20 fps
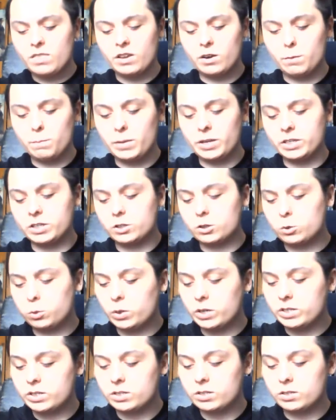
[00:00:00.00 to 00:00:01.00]
There are many
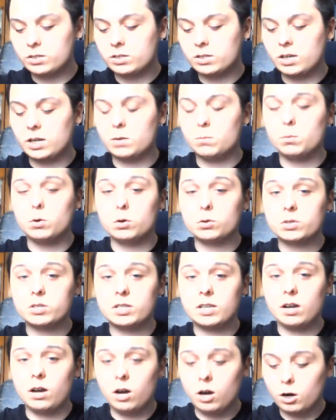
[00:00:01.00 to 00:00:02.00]
twists, and
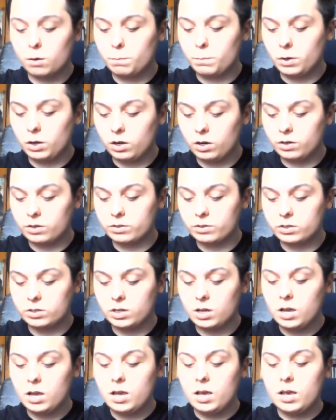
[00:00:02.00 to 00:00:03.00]
whilst there are
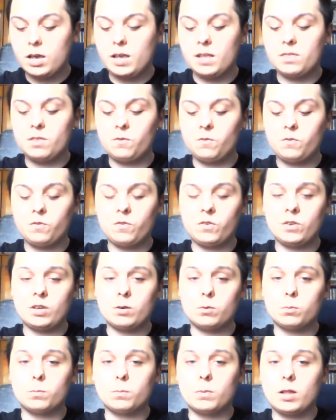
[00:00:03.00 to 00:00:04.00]
parts in the
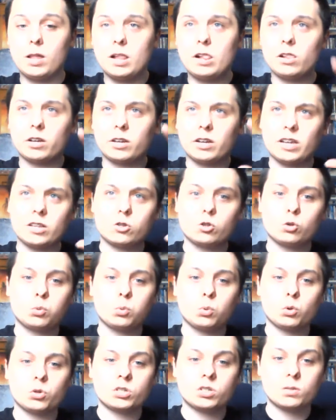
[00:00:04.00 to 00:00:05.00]
film like
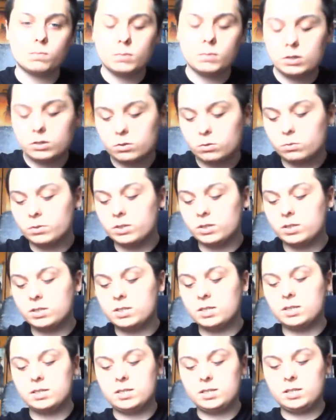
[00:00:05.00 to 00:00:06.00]
towards the middle
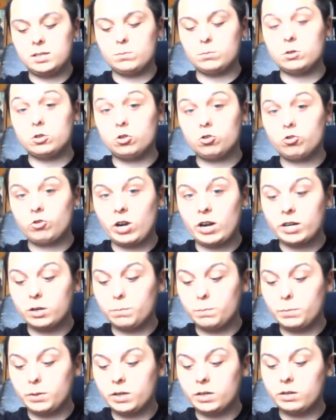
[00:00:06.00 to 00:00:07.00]
that did seem to
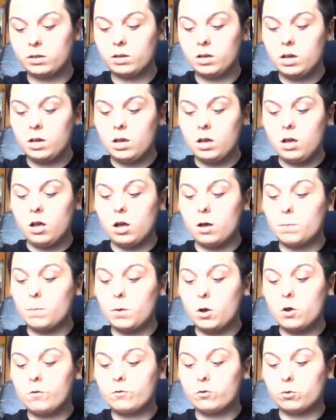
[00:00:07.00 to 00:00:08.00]
drag a bit,
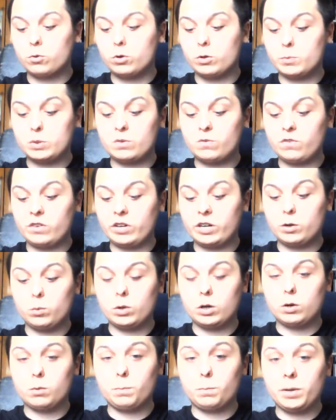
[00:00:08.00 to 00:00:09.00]
overall it was a very
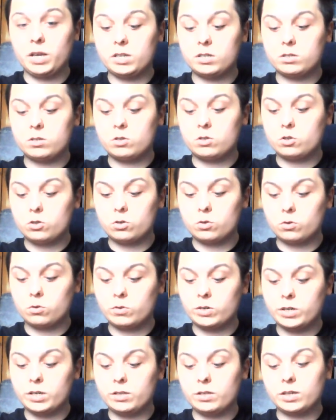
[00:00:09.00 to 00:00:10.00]
well paced
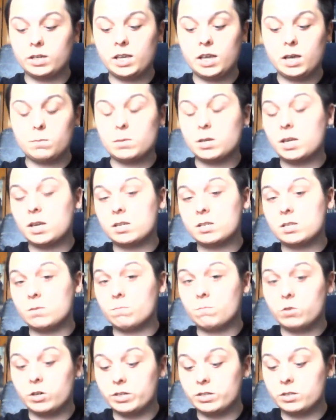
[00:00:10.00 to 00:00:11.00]
story that kept me
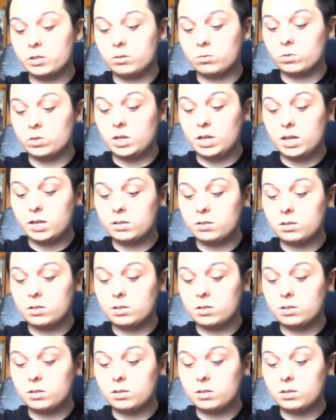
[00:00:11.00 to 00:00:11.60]
guessing right until the